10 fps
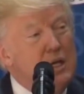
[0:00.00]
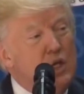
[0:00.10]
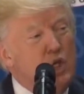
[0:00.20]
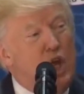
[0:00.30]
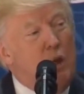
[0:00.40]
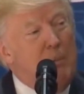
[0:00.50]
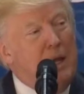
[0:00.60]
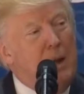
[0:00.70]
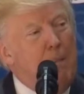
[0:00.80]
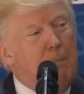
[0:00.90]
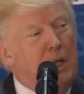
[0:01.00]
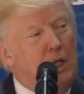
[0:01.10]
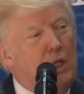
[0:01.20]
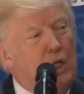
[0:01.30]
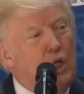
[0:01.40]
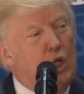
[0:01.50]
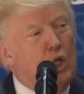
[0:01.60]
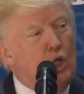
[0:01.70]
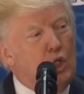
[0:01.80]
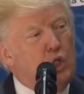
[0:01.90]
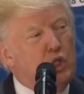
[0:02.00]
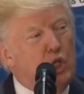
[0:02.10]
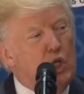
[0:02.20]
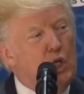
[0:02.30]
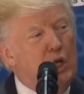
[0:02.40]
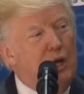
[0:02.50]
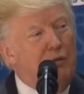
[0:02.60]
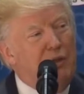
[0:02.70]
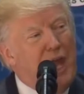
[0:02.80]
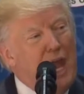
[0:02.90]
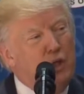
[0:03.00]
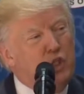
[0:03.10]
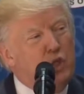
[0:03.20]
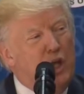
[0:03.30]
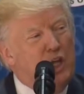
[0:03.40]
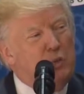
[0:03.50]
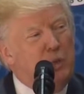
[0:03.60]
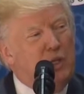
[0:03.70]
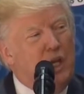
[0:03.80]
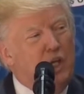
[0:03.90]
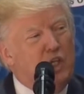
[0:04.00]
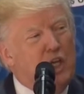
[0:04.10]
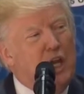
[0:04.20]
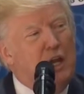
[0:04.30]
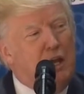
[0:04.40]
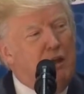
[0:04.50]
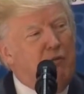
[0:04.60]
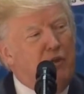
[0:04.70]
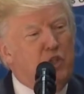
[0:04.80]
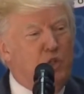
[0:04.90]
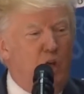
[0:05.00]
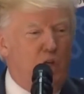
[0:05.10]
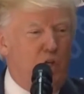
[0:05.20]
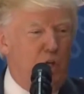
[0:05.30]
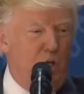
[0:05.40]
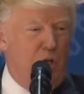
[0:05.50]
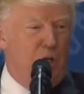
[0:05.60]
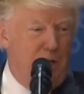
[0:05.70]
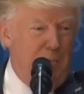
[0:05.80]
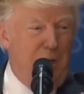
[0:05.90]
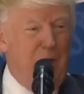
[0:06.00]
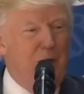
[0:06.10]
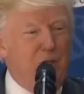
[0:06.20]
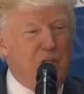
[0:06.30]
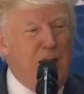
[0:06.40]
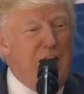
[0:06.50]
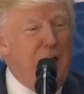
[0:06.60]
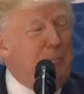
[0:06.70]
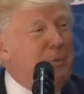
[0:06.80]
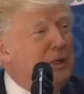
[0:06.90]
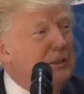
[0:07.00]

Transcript: Chairman Bill Schuster of the House Transportation and Infrastructure Committee. Stand up, Bill.